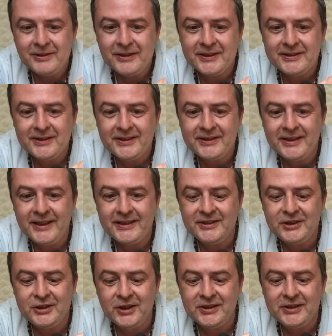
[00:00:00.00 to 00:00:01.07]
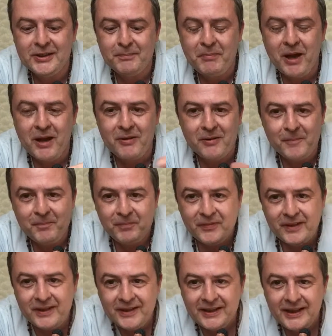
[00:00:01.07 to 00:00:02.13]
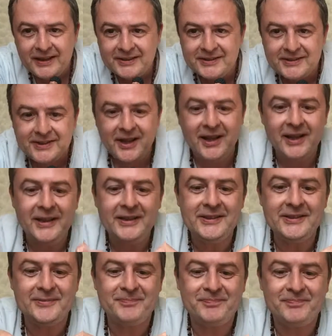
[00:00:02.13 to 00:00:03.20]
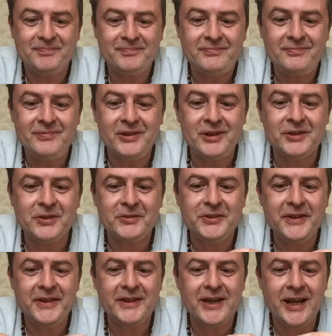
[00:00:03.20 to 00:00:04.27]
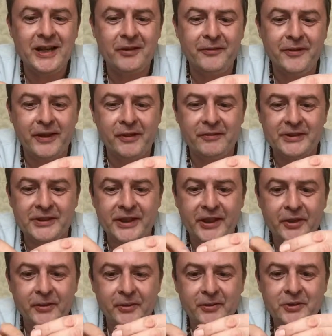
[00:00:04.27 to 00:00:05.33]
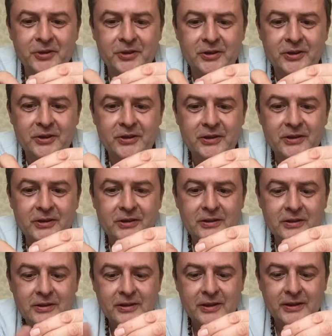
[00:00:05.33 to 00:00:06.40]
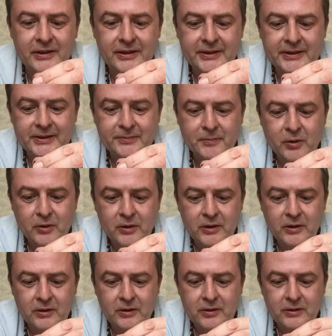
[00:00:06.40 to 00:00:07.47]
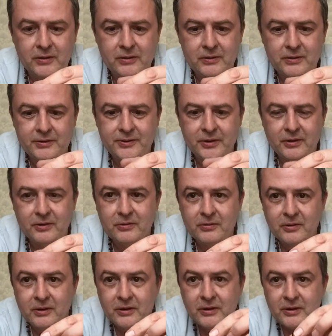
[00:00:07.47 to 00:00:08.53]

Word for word: so yes, this is just about his size. So see, the Kylo figure is huge, and he's smaller. So